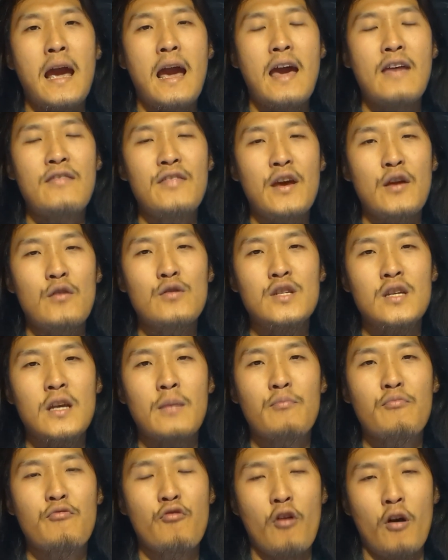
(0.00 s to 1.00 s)
And there is
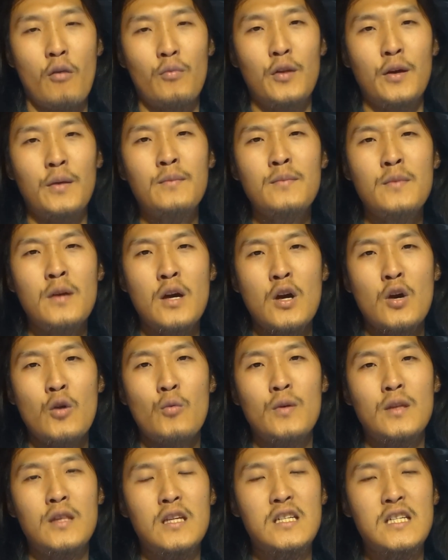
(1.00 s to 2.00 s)
a problem
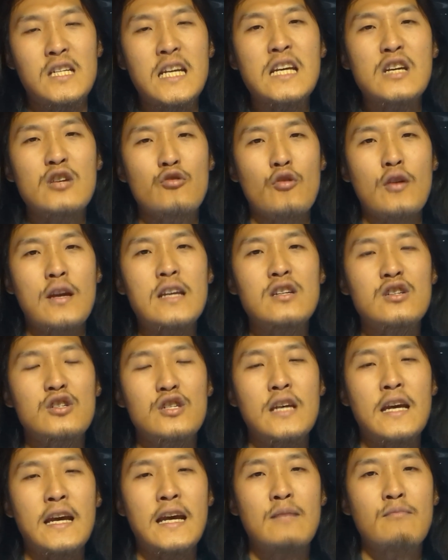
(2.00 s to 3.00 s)
with the
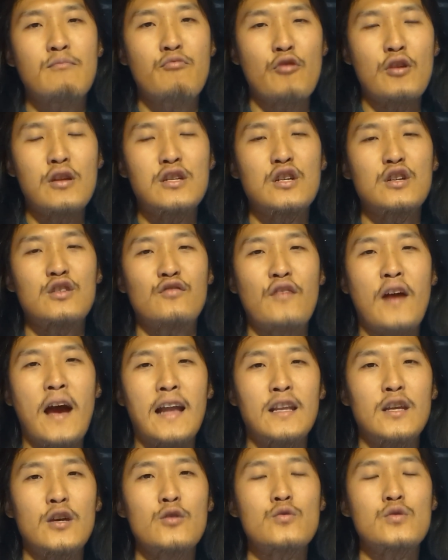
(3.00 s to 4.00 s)
decrease in British
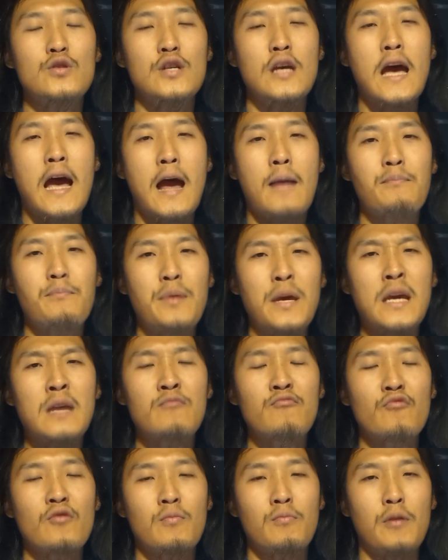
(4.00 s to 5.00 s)
values and
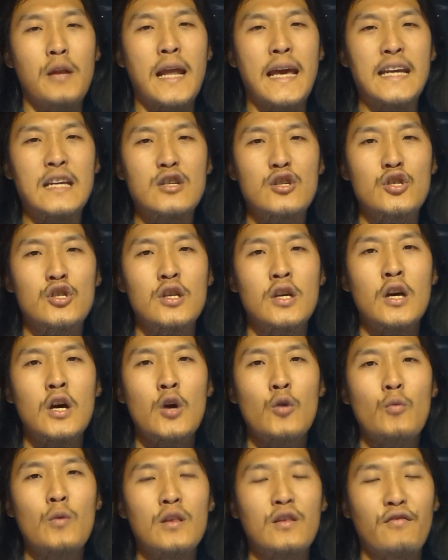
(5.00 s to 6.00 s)
being replaced
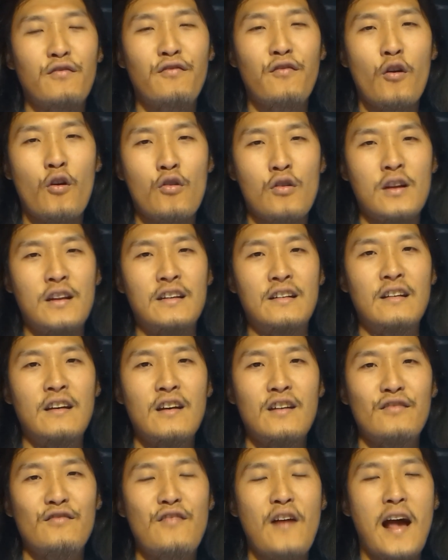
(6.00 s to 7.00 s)
with foreign
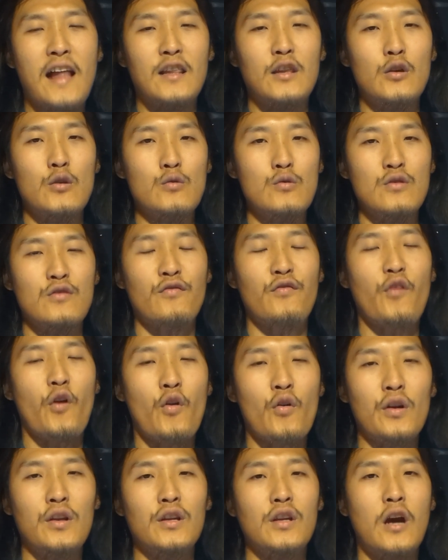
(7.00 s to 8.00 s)
values,
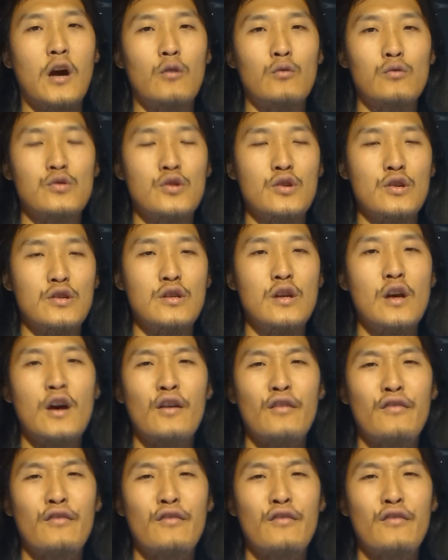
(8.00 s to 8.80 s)
foreign cultures,